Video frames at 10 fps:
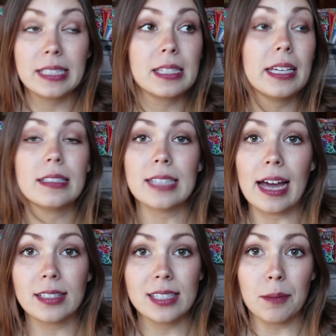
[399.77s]
It's the
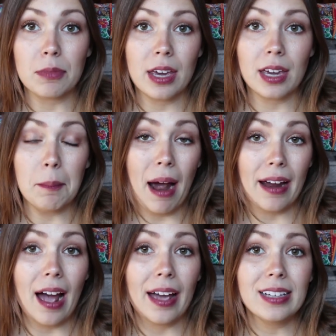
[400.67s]
exact same thing in
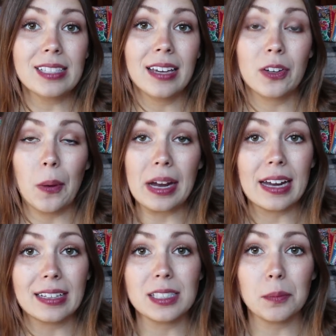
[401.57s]
my eyes, going
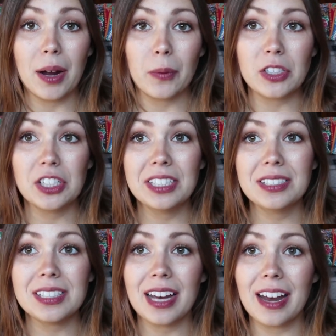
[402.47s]
against my
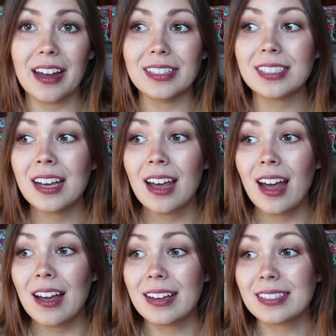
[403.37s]
wishes, and
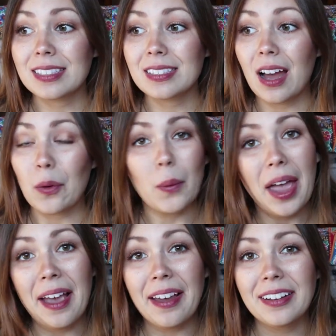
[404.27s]
it's not
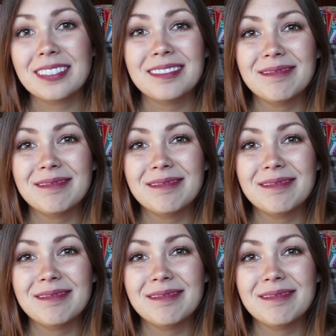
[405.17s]
okay.